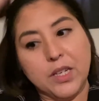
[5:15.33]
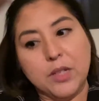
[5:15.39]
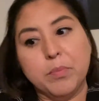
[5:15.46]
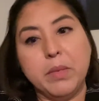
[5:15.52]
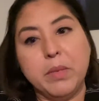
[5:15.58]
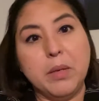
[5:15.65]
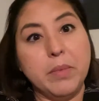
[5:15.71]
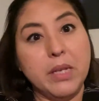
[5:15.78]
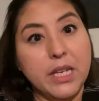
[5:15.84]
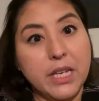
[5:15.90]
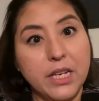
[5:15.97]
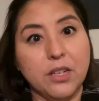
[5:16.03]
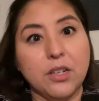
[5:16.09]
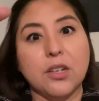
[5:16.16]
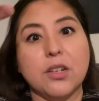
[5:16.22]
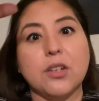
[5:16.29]
Meet me
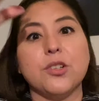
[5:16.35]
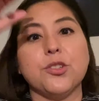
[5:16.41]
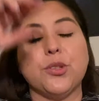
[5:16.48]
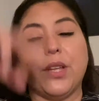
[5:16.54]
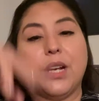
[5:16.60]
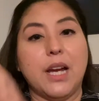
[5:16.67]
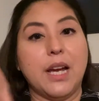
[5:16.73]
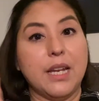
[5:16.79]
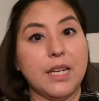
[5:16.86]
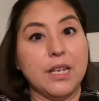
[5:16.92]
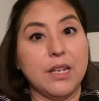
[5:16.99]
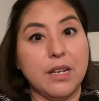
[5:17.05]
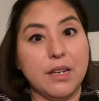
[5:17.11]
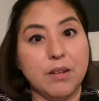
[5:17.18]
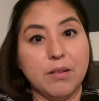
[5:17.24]
here so that I can